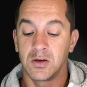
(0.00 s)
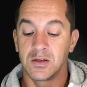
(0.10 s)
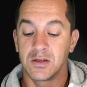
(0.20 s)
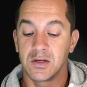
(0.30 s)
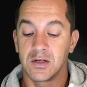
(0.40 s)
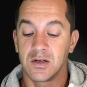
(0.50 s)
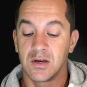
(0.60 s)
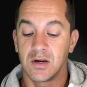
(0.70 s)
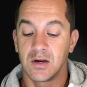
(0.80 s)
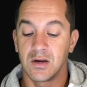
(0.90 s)
and see
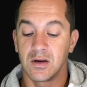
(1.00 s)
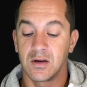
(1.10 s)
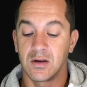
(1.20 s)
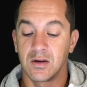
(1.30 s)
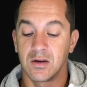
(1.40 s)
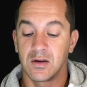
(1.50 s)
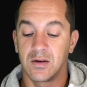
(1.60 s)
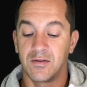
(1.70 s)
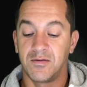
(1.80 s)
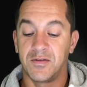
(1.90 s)

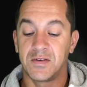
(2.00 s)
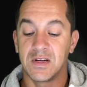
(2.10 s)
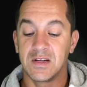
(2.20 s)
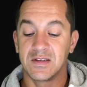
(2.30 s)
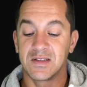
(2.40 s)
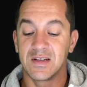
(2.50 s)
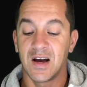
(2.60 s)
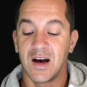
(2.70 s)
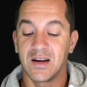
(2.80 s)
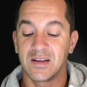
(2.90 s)
15 is the
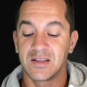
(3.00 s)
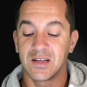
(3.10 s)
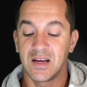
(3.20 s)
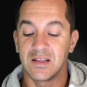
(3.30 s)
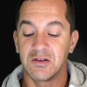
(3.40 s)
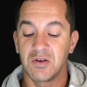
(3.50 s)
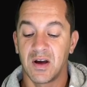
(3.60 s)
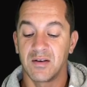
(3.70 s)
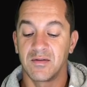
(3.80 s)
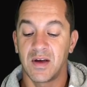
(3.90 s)
highest, and then you
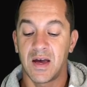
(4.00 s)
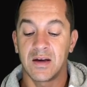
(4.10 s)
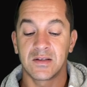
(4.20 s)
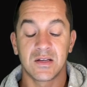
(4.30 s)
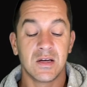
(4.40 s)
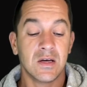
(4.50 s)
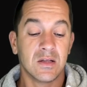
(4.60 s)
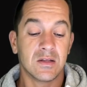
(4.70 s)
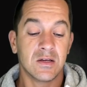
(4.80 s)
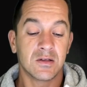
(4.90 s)
have S.
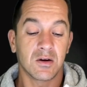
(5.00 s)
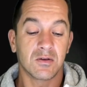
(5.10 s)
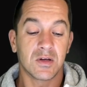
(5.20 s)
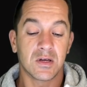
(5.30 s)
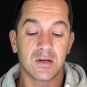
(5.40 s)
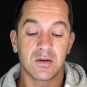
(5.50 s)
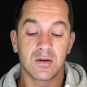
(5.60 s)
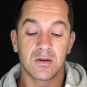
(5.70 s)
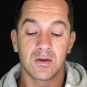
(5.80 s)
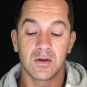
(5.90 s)
These are the
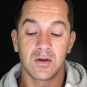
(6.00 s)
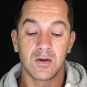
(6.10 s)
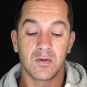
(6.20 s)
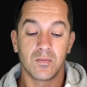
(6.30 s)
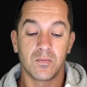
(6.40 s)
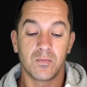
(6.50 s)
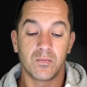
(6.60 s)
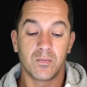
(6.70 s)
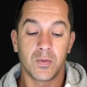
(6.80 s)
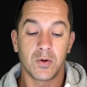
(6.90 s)

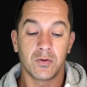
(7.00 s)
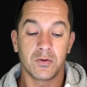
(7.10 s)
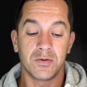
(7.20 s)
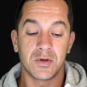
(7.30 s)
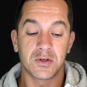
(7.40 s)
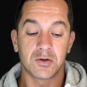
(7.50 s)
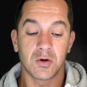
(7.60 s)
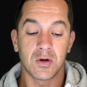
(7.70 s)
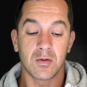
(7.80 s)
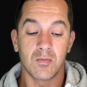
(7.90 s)
old
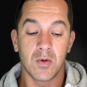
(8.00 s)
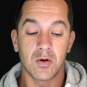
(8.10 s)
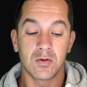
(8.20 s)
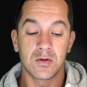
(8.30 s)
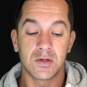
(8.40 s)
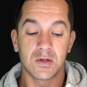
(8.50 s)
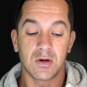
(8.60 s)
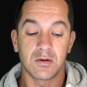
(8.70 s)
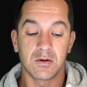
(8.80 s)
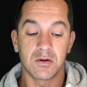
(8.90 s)
string modes,
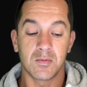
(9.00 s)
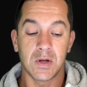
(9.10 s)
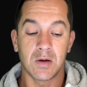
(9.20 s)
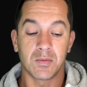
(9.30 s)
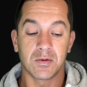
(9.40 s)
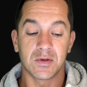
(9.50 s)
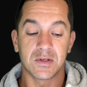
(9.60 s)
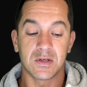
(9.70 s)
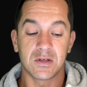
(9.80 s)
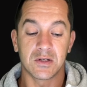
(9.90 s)
although you may not be able to
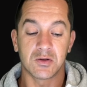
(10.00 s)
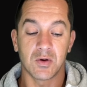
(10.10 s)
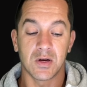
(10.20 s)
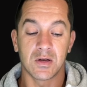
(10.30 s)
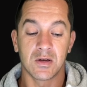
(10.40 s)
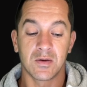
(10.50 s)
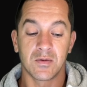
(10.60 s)
see the string.